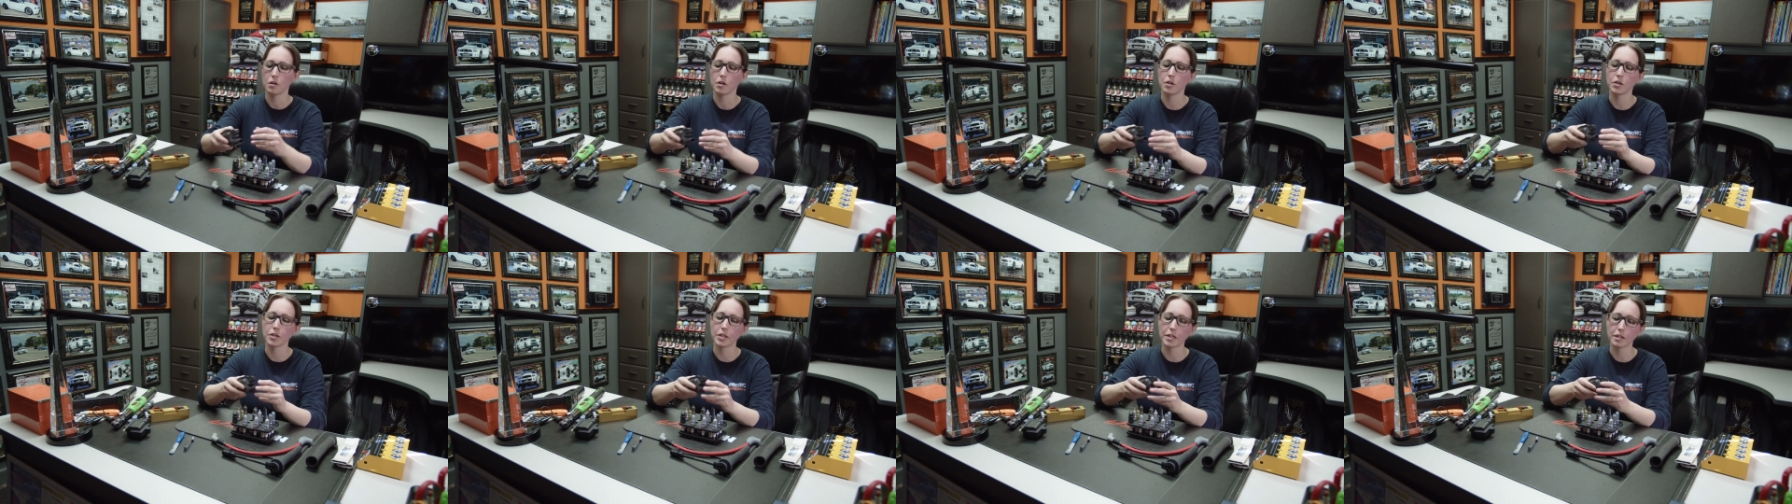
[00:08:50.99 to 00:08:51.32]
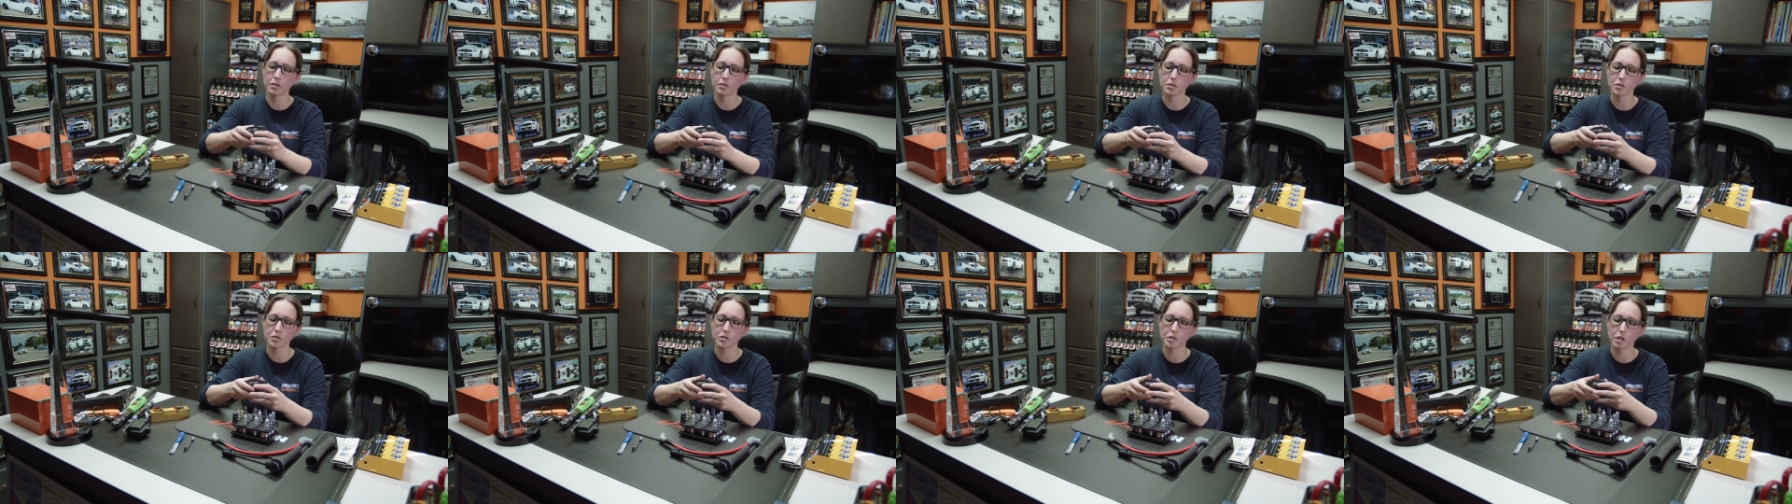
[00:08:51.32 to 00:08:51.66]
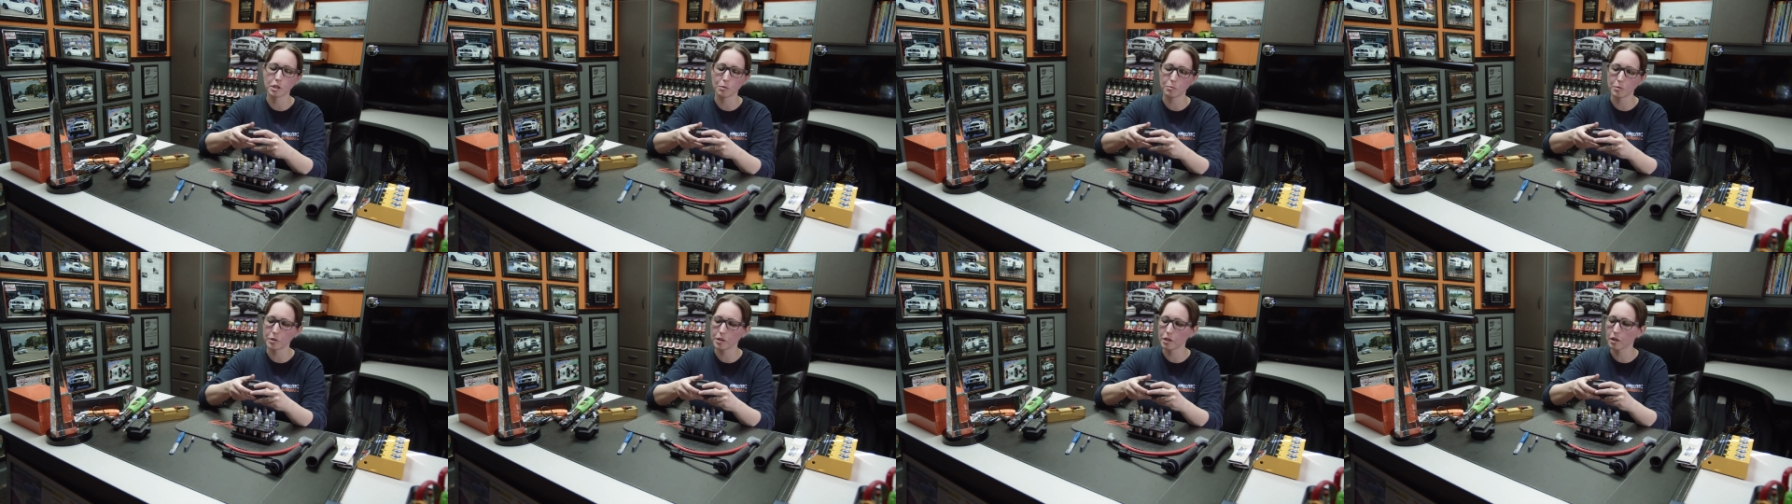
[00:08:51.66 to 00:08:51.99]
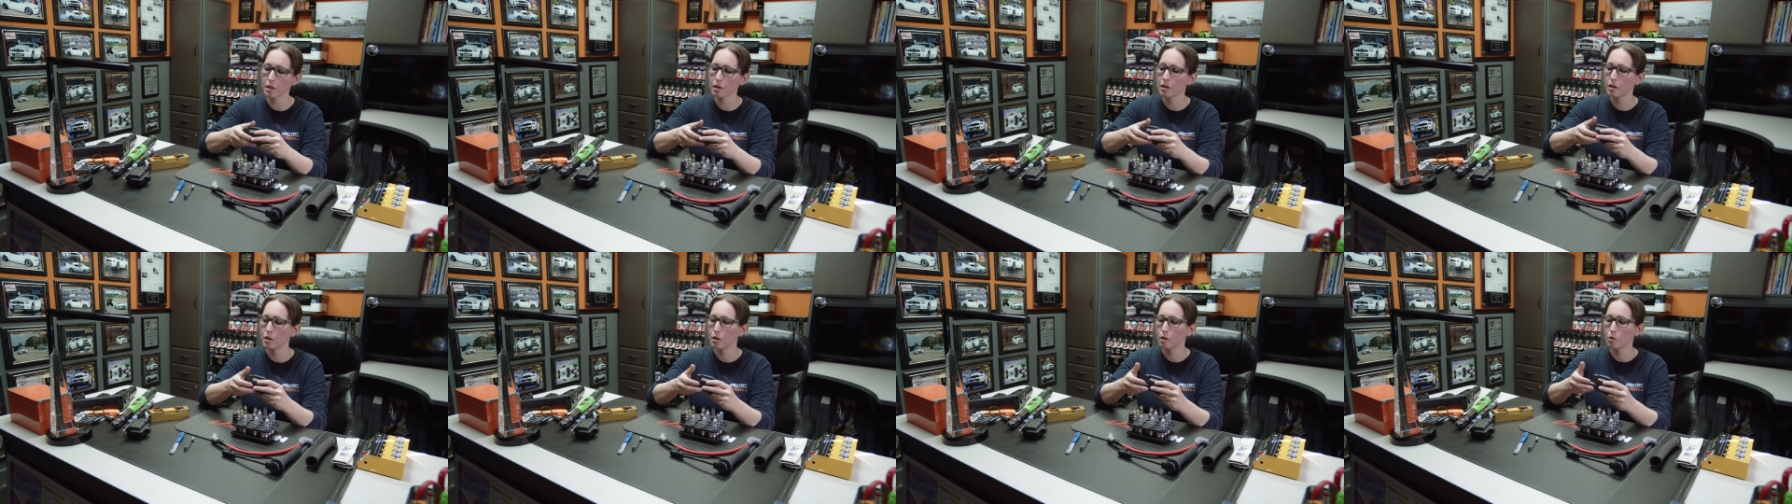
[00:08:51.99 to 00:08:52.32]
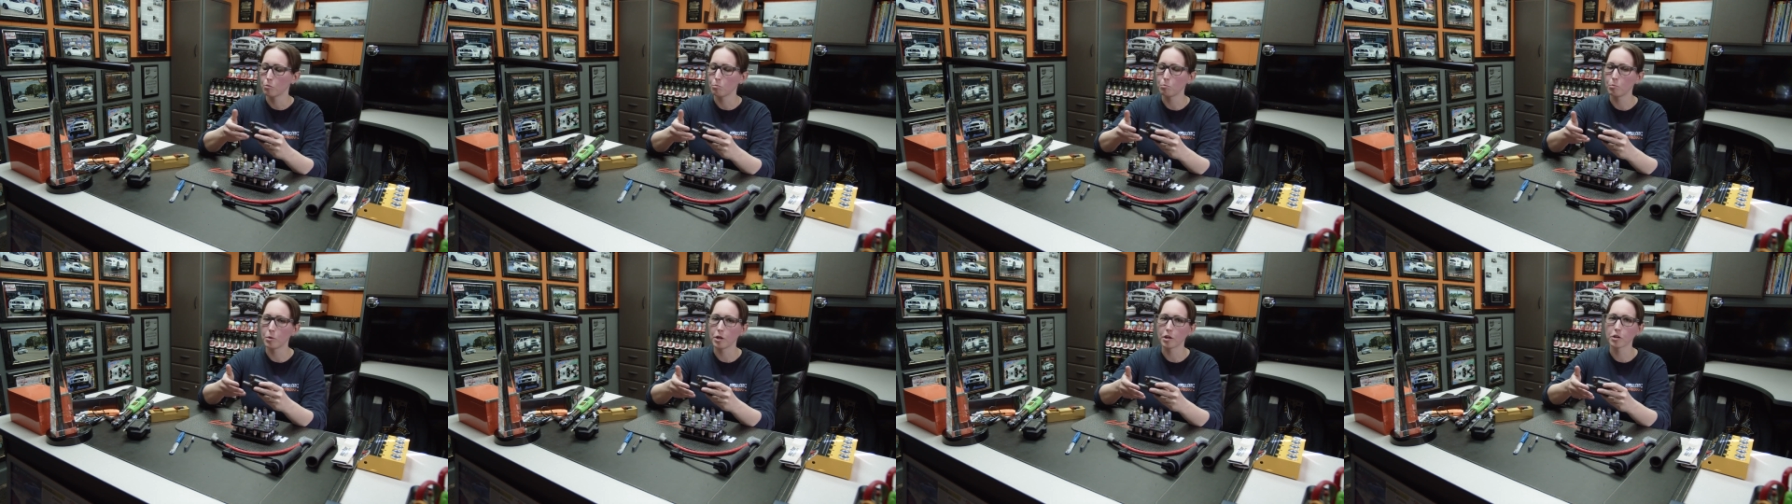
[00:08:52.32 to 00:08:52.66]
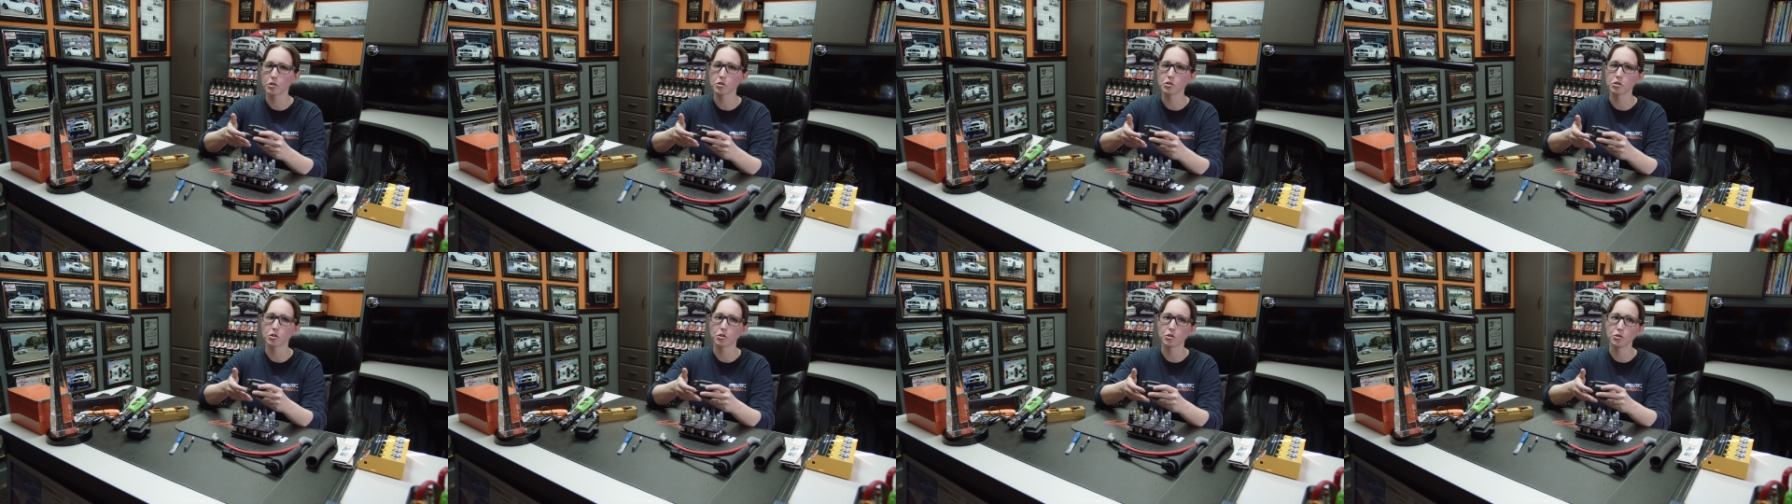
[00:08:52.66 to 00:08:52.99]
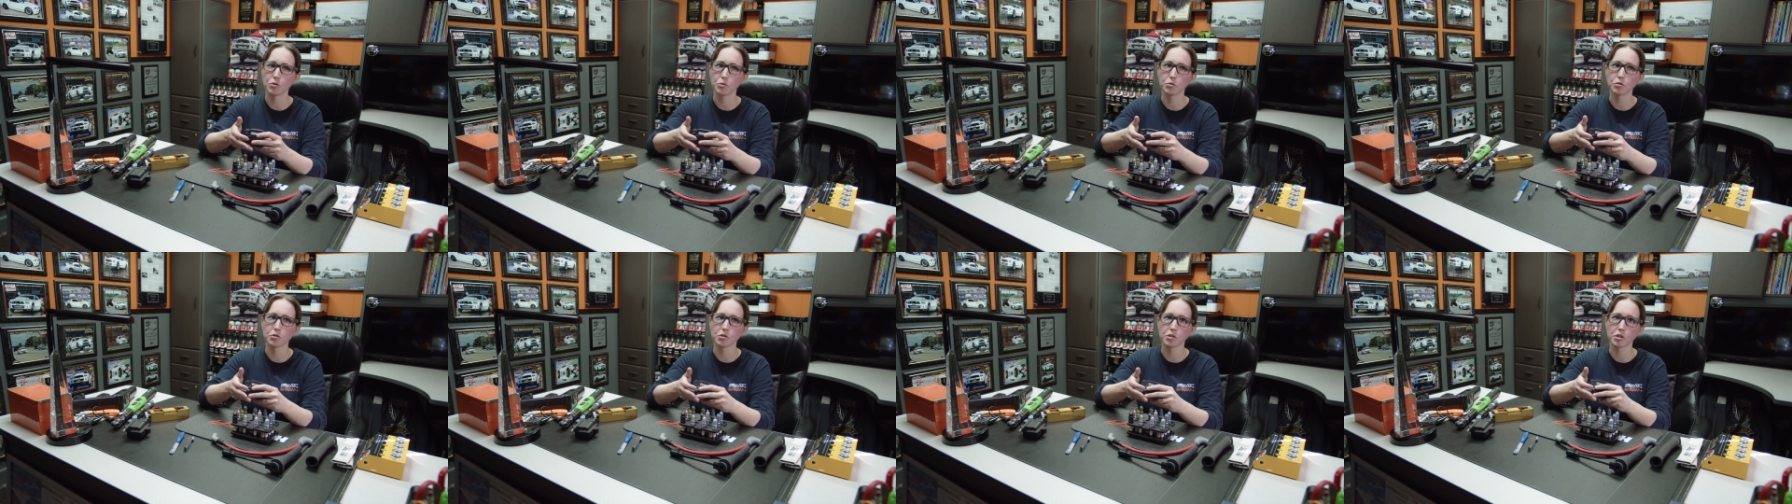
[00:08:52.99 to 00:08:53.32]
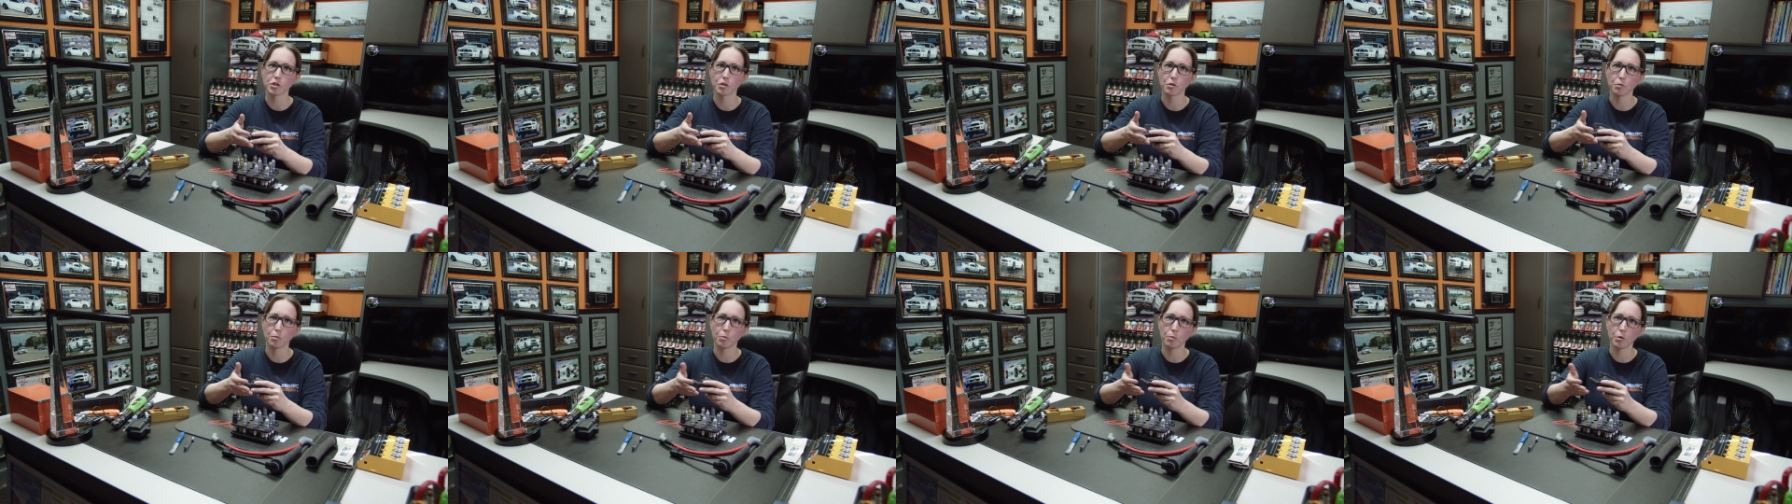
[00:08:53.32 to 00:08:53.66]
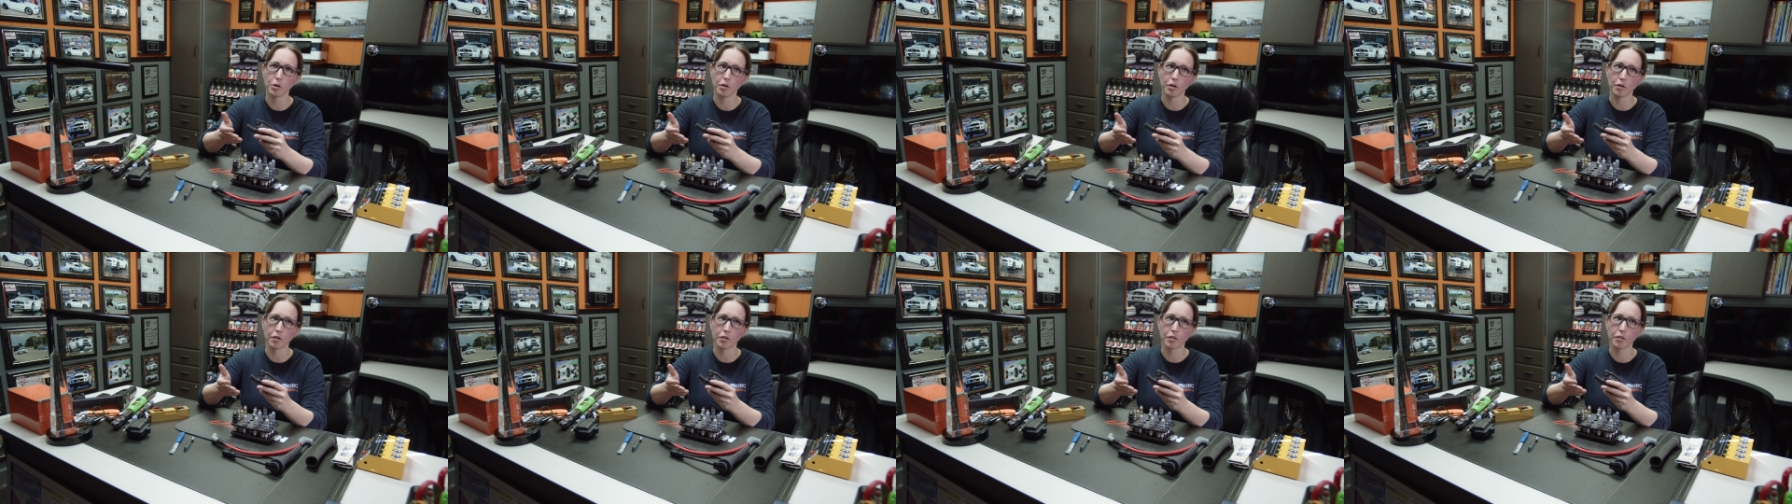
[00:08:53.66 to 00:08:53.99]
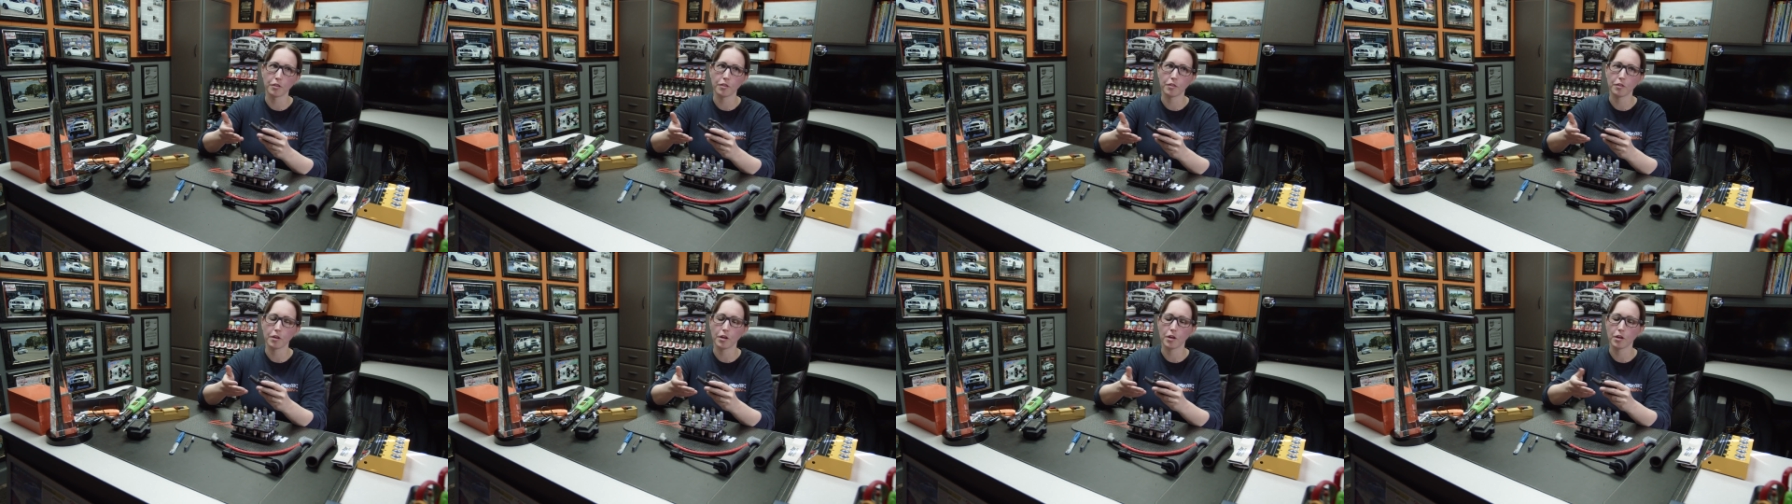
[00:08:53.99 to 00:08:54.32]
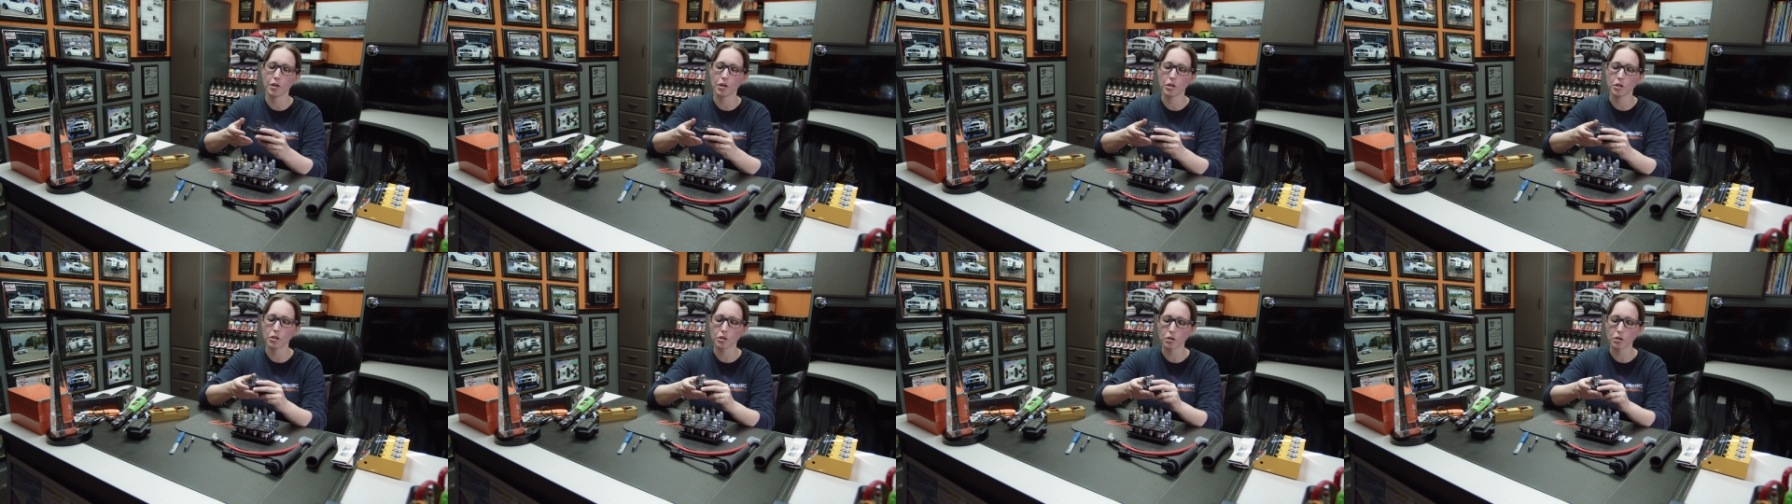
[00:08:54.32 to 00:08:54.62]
Again, the same thing. Make sure you stick with a